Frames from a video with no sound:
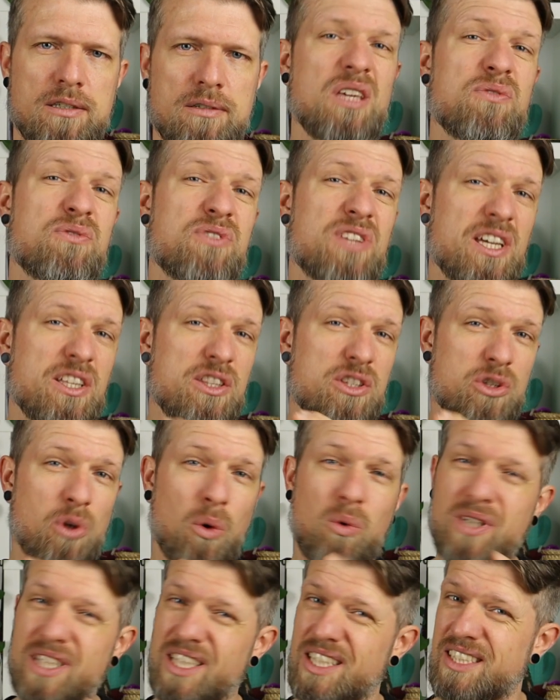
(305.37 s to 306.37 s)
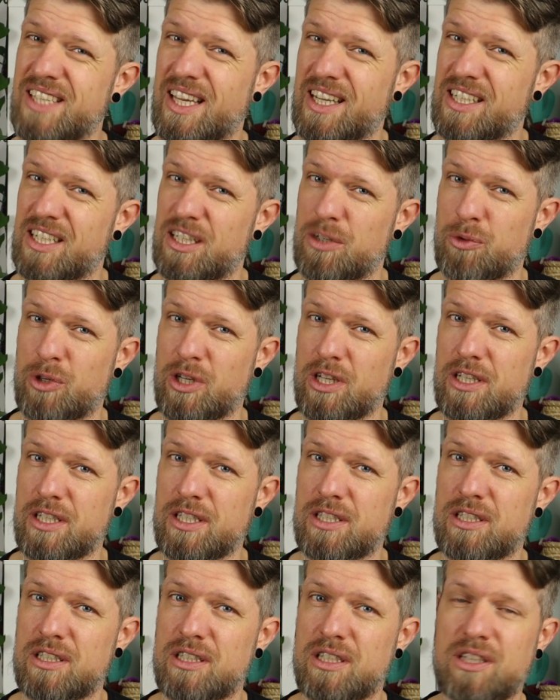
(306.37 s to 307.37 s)
If they don't exactly
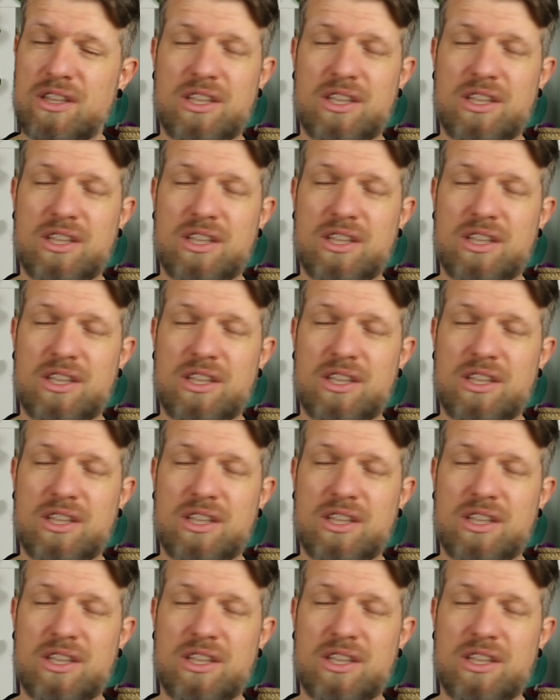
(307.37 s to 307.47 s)
relate,